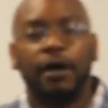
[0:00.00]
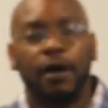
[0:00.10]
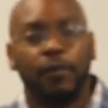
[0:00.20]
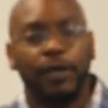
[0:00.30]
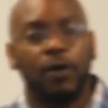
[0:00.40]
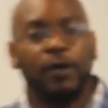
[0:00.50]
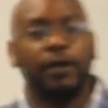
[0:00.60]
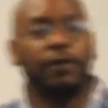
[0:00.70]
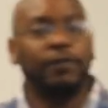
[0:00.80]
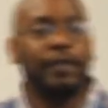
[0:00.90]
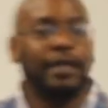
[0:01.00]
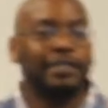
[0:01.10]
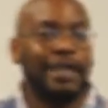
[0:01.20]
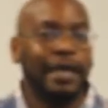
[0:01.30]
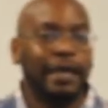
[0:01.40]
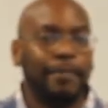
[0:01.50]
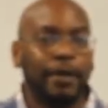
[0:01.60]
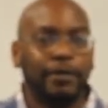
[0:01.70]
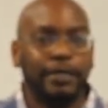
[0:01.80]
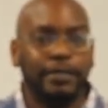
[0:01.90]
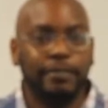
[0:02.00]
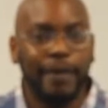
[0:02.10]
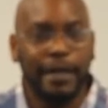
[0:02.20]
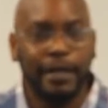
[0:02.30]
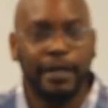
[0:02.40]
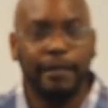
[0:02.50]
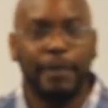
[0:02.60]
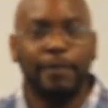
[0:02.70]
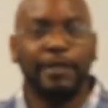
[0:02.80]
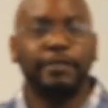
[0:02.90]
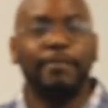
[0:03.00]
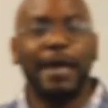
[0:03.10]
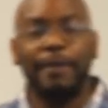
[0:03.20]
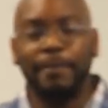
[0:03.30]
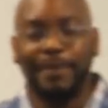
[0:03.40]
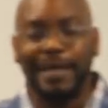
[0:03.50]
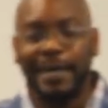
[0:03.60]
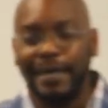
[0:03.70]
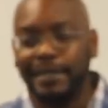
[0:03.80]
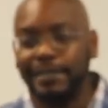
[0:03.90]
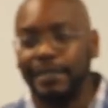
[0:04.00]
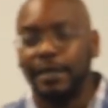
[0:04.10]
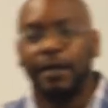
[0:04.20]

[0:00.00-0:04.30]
We go in and do things like get penalties abated, get people into payment plans.